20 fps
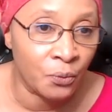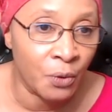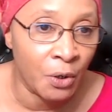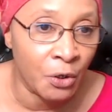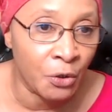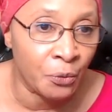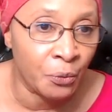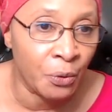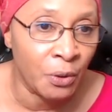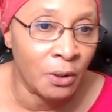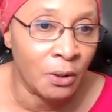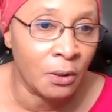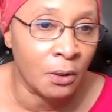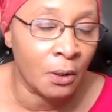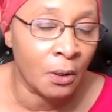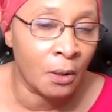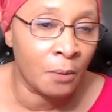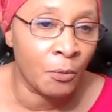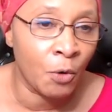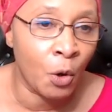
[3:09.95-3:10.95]
we
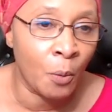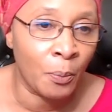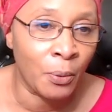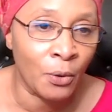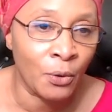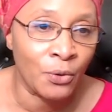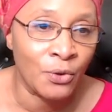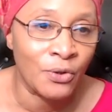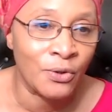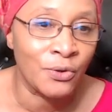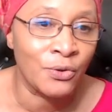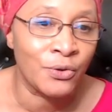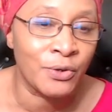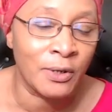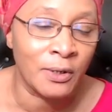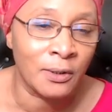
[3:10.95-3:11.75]
upload, so you can